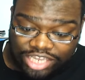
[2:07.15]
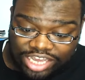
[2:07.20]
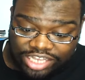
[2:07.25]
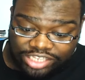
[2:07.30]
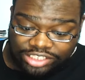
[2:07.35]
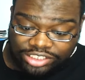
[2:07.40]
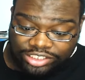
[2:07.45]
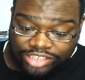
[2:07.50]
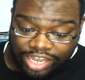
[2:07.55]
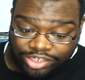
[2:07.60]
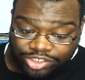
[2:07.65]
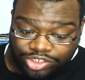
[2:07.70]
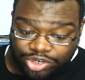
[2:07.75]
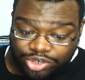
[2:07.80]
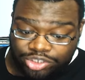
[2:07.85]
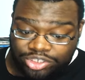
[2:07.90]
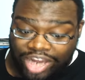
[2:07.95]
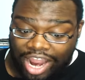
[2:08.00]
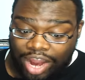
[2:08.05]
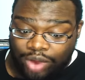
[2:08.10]
eat
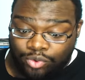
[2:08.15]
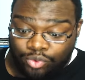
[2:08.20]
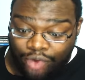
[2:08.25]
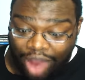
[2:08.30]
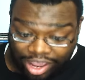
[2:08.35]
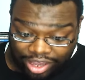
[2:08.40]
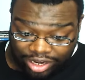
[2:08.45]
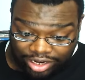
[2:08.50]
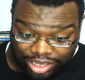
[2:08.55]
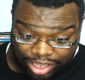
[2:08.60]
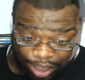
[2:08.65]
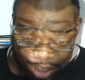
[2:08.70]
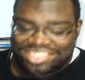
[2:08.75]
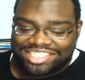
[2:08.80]
center directly.